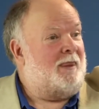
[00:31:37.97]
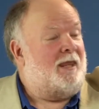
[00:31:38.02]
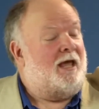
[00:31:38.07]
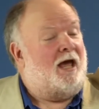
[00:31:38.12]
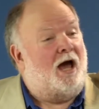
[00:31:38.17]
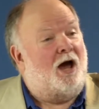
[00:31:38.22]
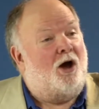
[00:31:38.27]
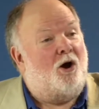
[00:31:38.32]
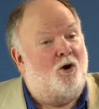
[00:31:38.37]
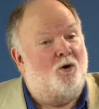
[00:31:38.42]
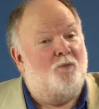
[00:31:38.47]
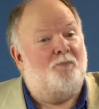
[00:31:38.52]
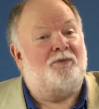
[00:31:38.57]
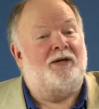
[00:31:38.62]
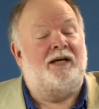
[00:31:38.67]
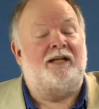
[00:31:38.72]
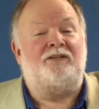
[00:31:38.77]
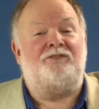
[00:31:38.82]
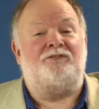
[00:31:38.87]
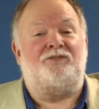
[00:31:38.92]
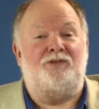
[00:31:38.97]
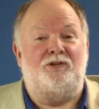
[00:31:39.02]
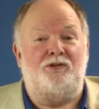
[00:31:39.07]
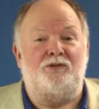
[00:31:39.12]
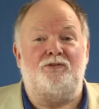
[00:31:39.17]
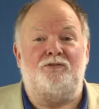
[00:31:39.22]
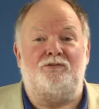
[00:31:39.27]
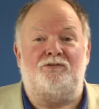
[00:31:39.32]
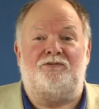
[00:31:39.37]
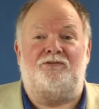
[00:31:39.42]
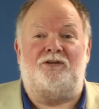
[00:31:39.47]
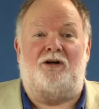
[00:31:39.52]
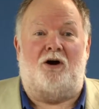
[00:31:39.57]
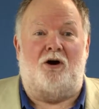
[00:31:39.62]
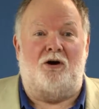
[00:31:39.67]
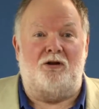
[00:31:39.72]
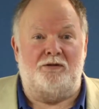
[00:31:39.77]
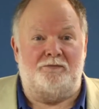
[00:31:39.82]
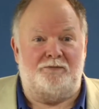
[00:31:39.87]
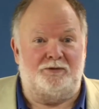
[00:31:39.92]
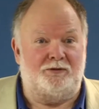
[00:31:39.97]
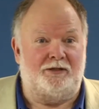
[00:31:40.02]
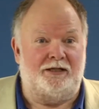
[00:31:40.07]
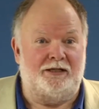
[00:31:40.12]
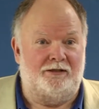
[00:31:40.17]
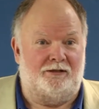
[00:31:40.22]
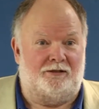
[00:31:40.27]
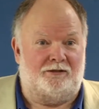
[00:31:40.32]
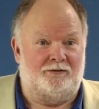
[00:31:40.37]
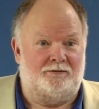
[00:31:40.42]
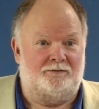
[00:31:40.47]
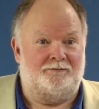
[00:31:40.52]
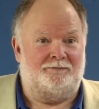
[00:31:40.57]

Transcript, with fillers: I hope that is news to all of you here.